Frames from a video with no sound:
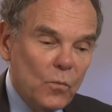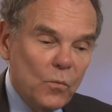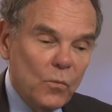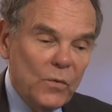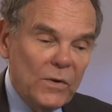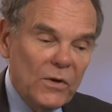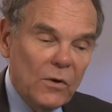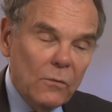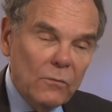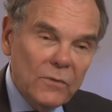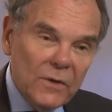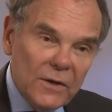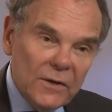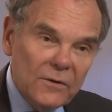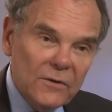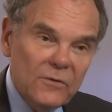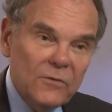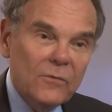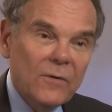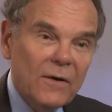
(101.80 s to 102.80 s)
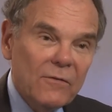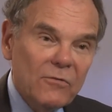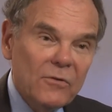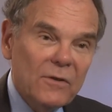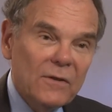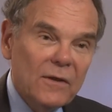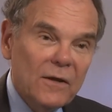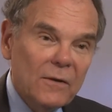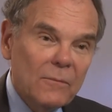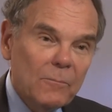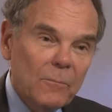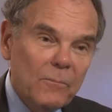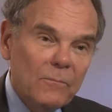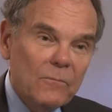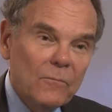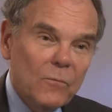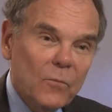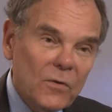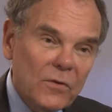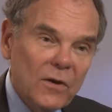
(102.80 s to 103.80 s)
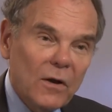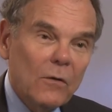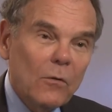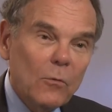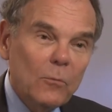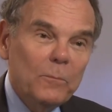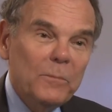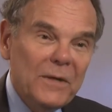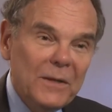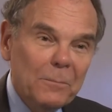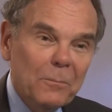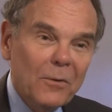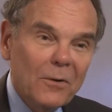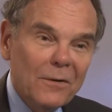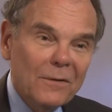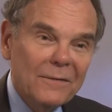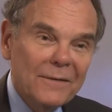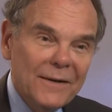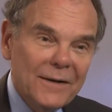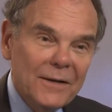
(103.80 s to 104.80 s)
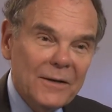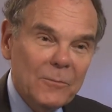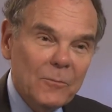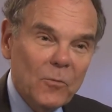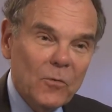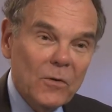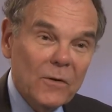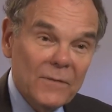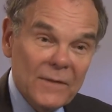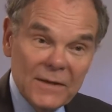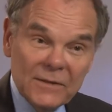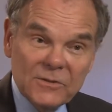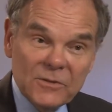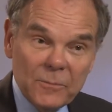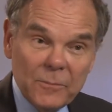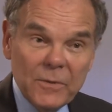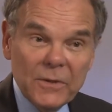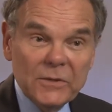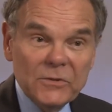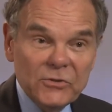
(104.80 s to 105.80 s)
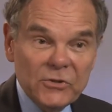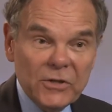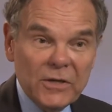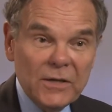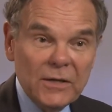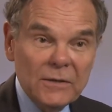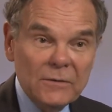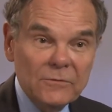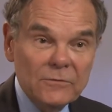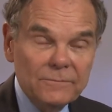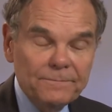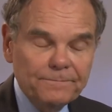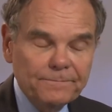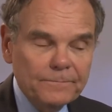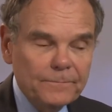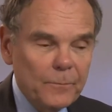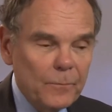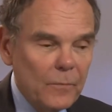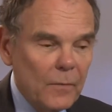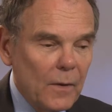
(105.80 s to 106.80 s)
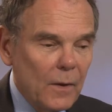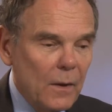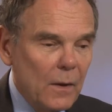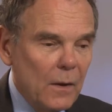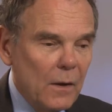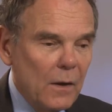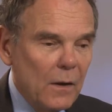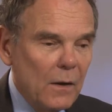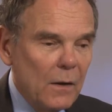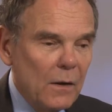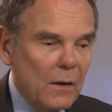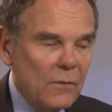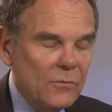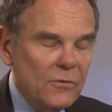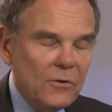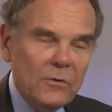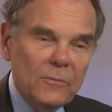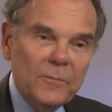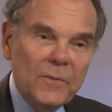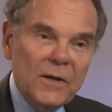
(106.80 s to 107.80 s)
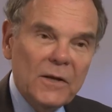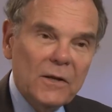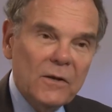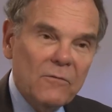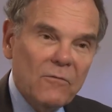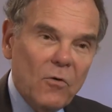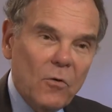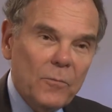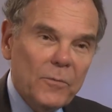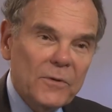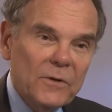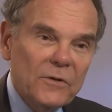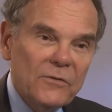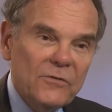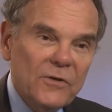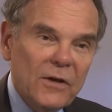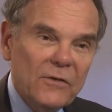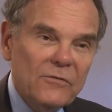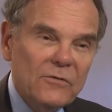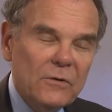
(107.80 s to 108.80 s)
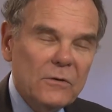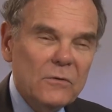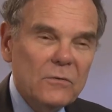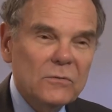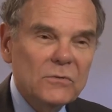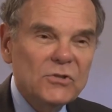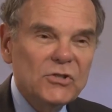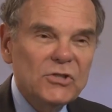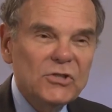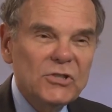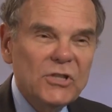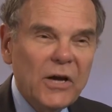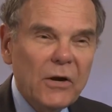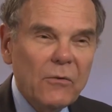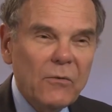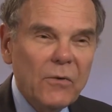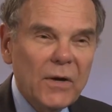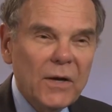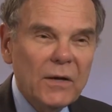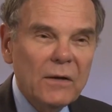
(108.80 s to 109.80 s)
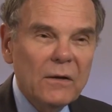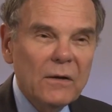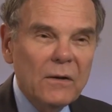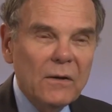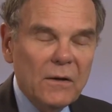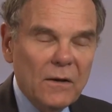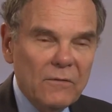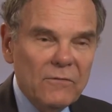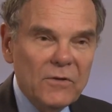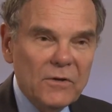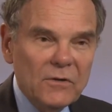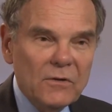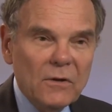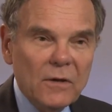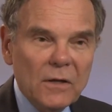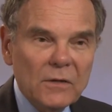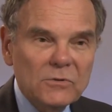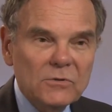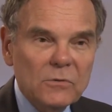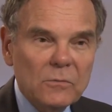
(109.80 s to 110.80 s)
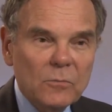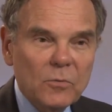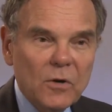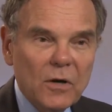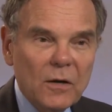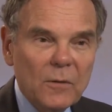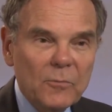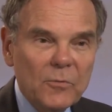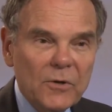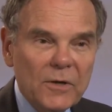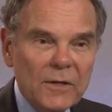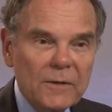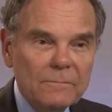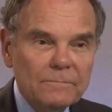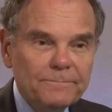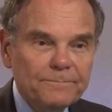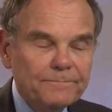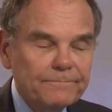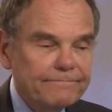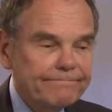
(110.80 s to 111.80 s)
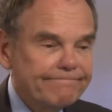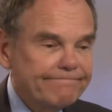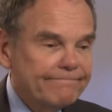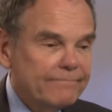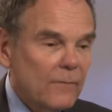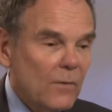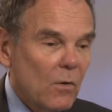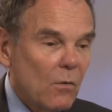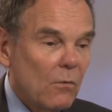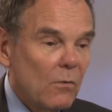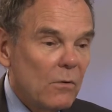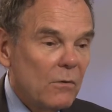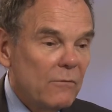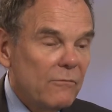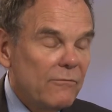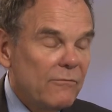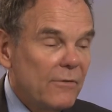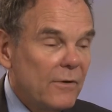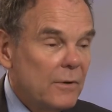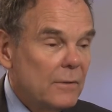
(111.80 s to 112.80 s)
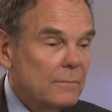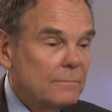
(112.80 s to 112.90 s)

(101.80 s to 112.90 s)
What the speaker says: we don't need to do everything with our own people anymore, and that's a big change. A third meaning of openness has to do with sharing of intellectual property or of